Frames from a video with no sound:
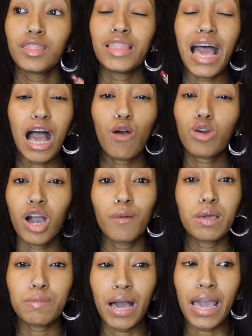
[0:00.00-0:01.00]
the
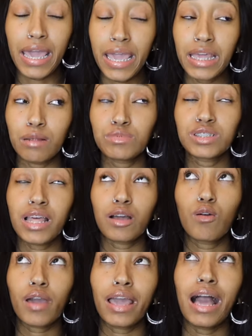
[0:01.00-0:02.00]
outcome in my head. I'm just like,
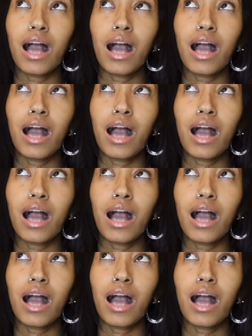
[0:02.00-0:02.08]
okay,